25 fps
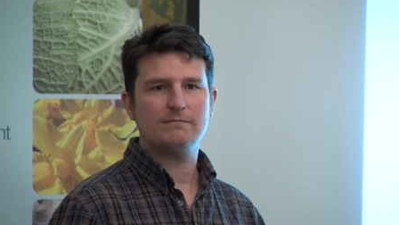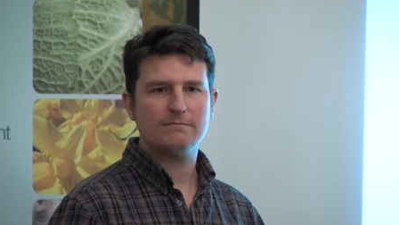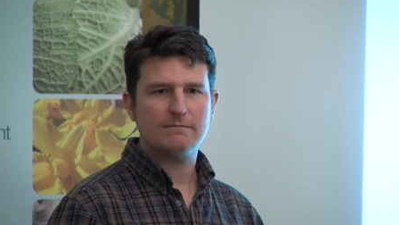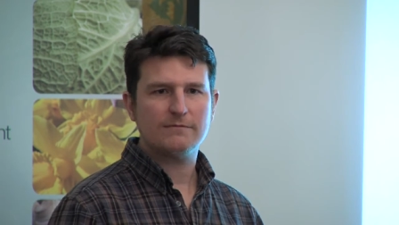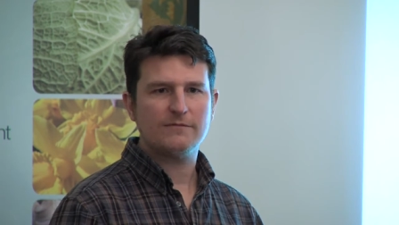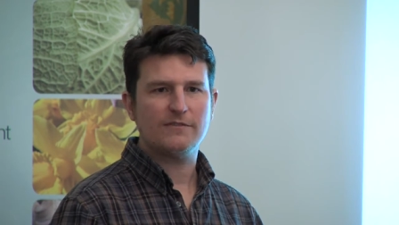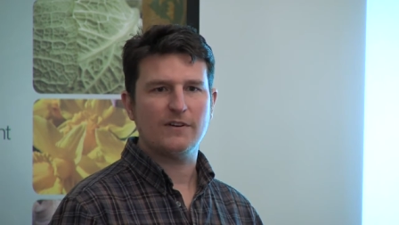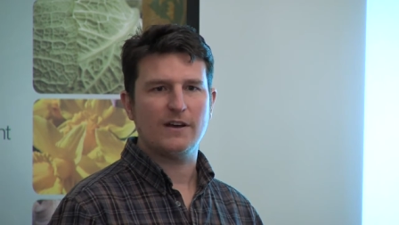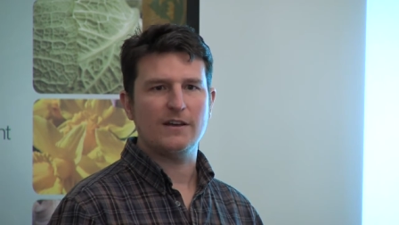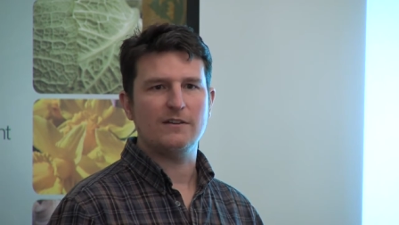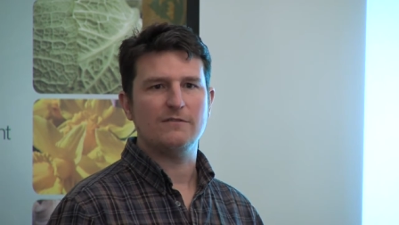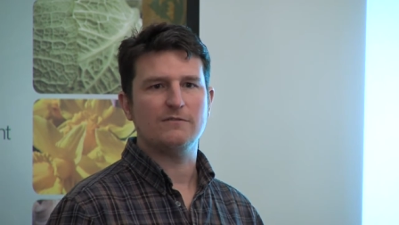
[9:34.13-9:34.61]

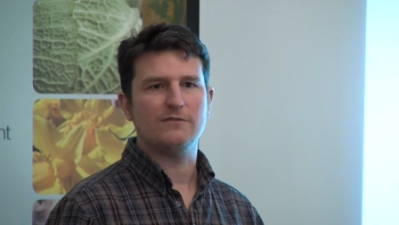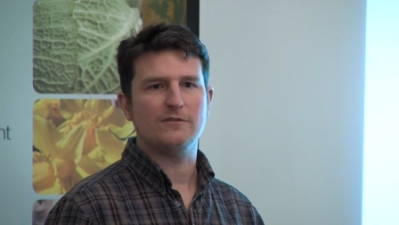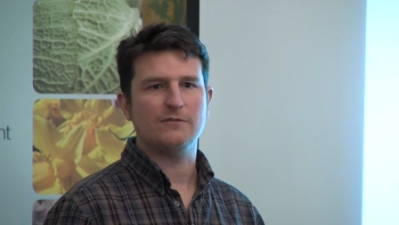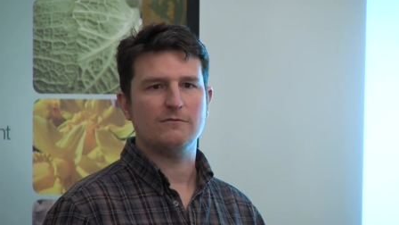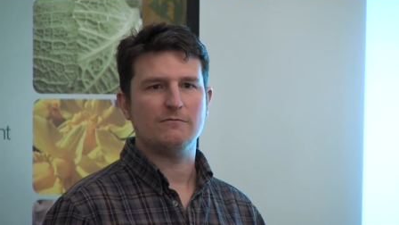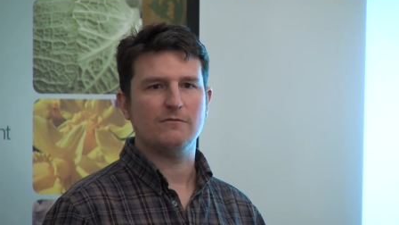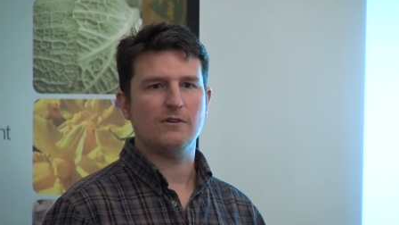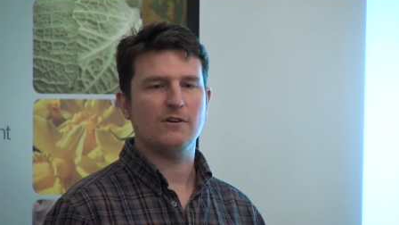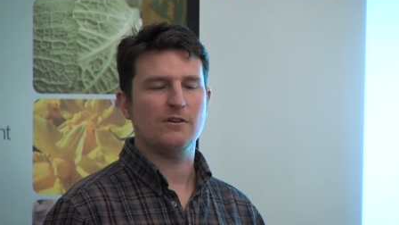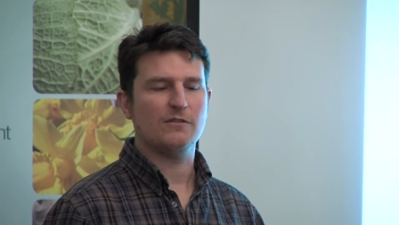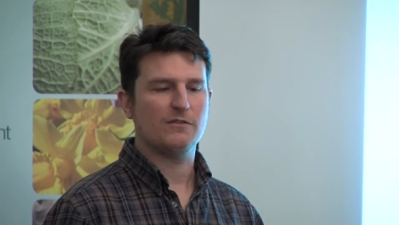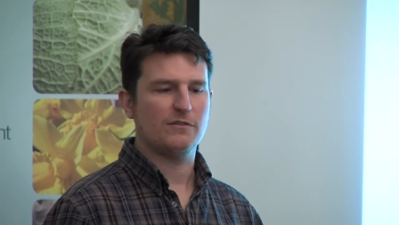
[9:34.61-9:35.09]

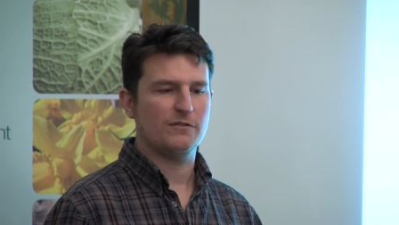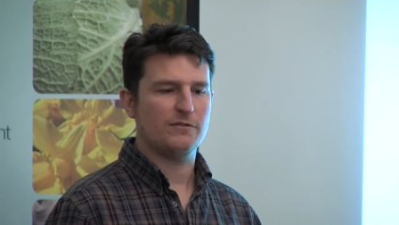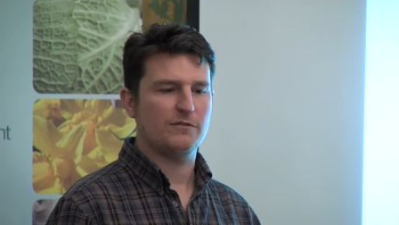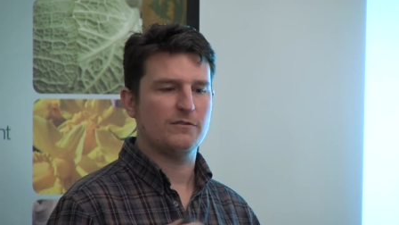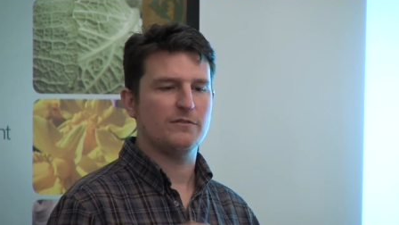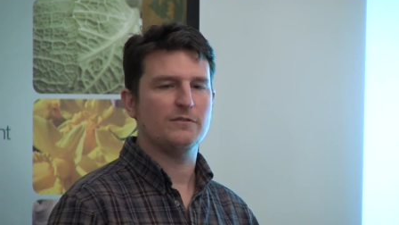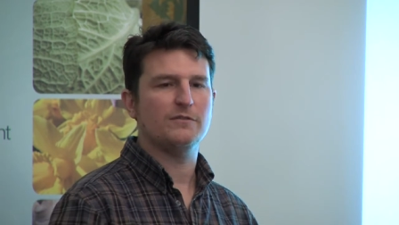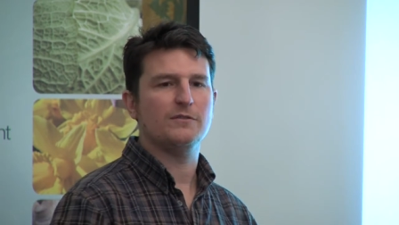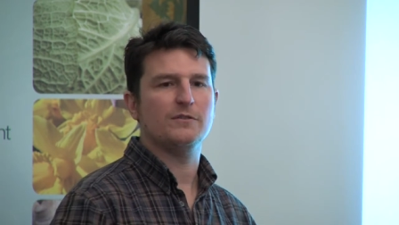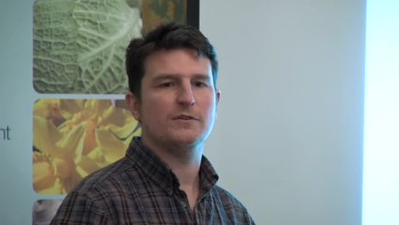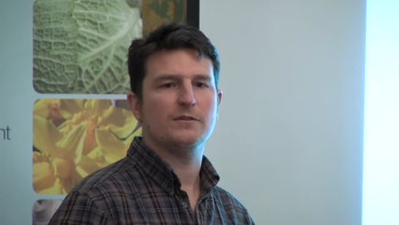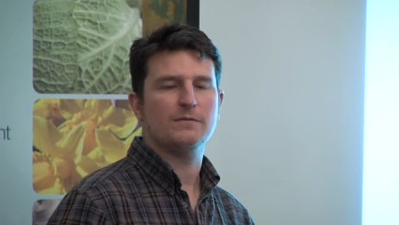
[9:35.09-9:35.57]
favoured rather
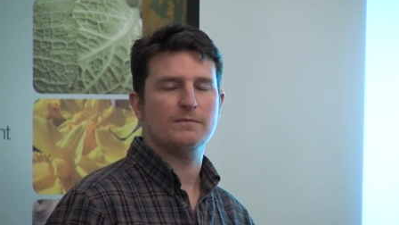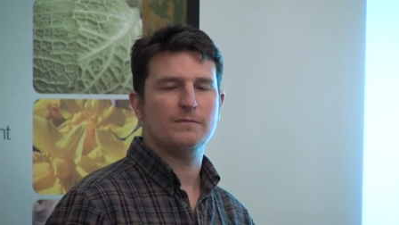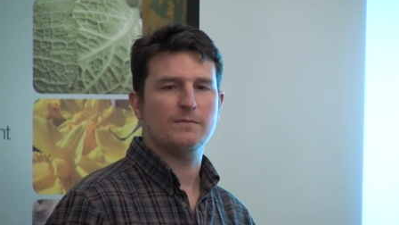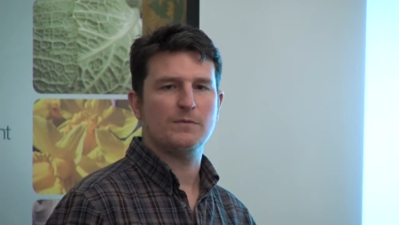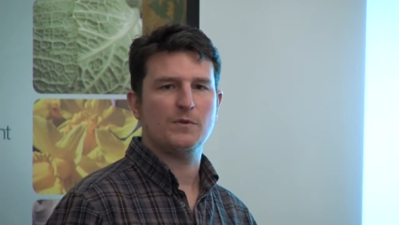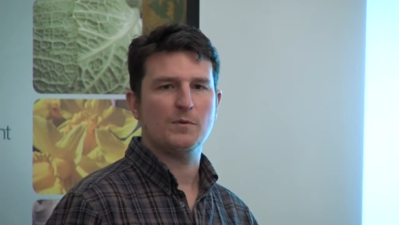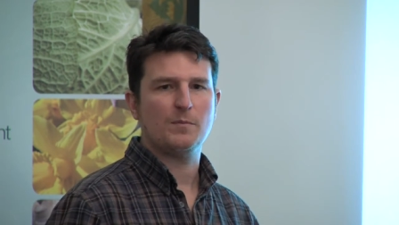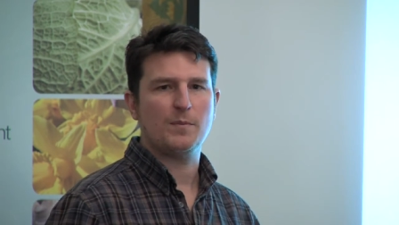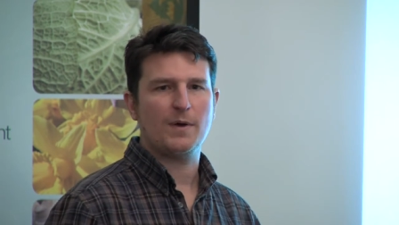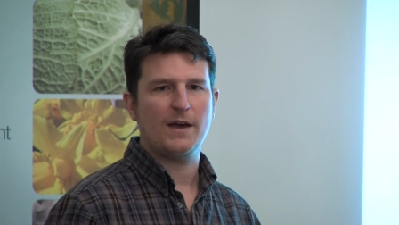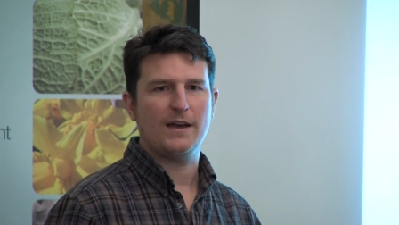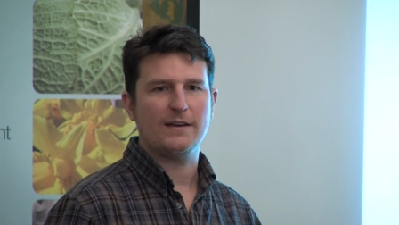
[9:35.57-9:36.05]
than
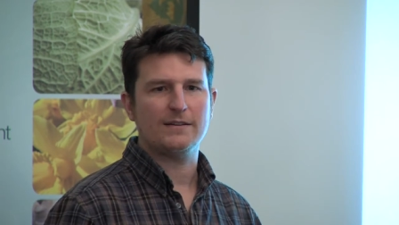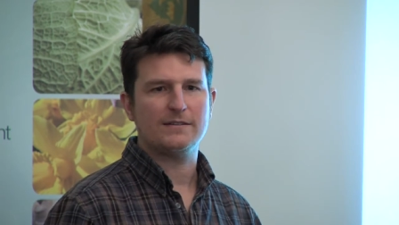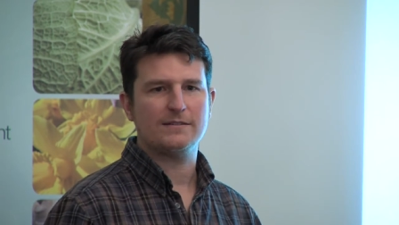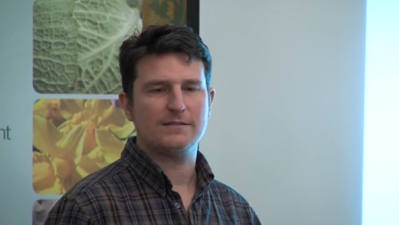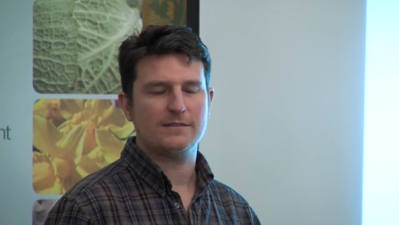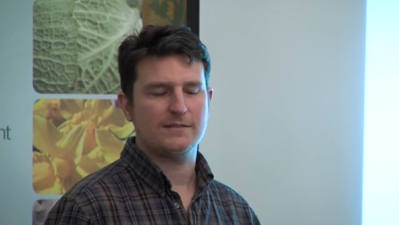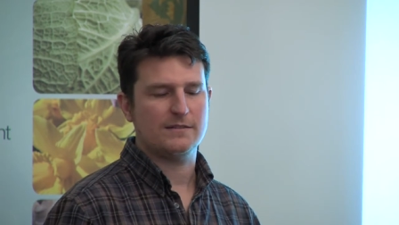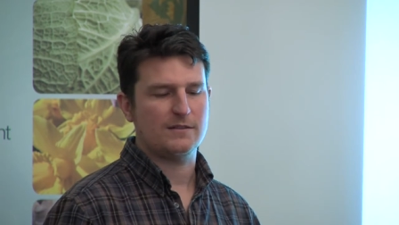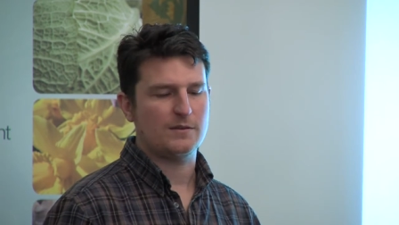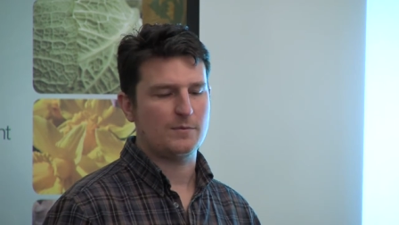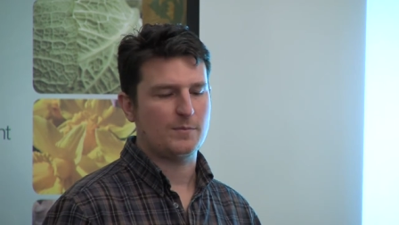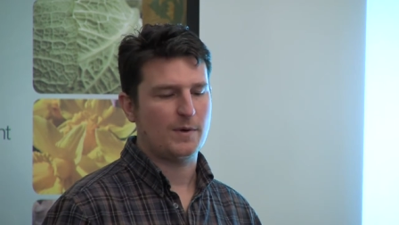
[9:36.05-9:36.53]
the
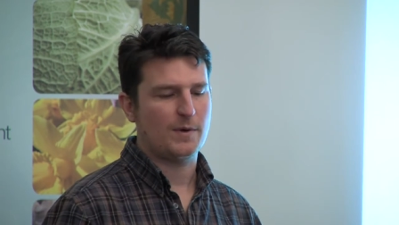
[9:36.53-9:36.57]
pests and the